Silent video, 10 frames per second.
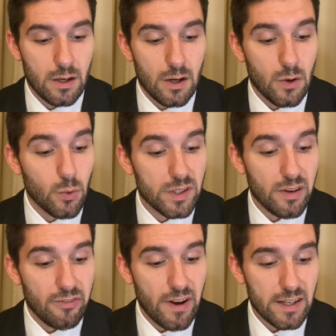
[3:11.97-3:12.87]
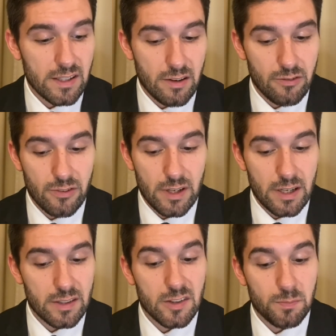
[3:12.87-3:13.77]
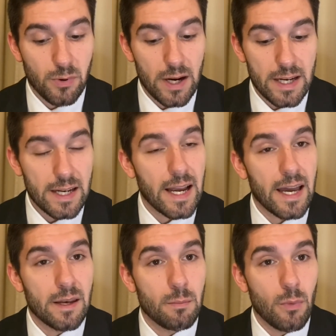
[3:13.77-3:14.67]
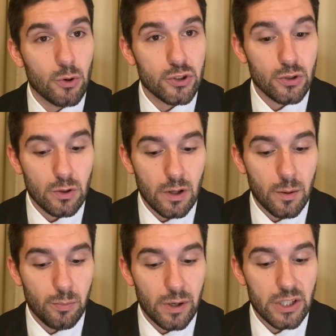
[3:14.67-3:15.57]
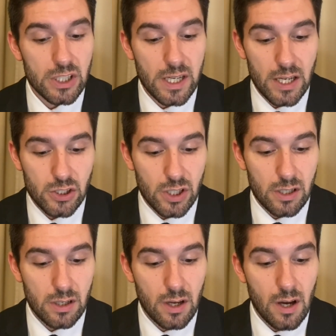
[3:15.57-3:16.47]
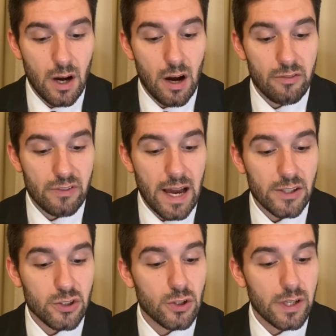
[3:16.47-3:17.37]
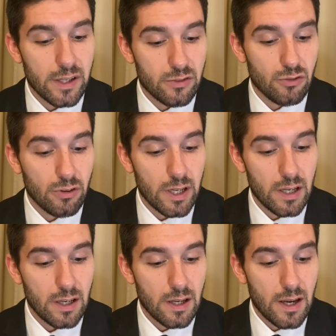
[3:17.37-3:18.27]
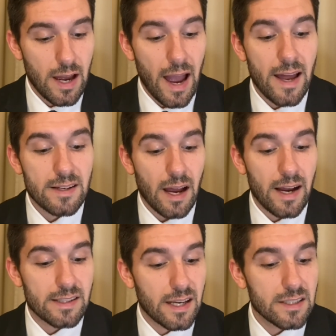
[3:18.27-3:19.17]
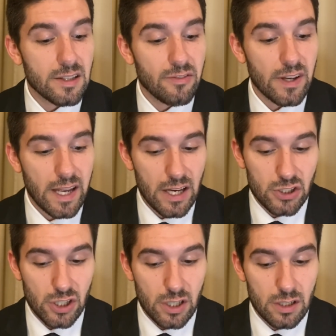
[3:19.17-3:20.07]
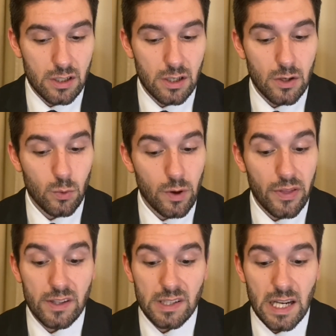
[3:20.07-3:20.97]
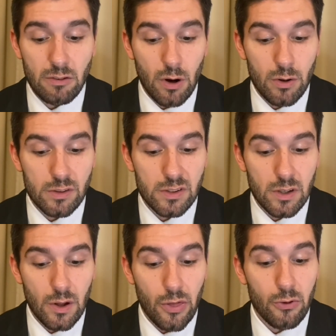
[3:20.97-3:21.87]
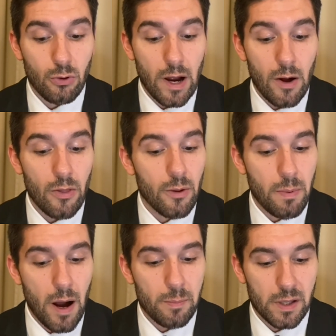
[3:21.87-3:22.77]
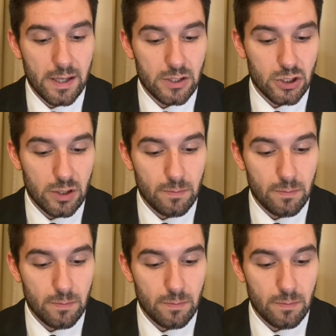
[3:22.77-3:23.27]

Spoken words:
was effective in spreading an emotional appreciation of national history and identification with its heroes throughout the population.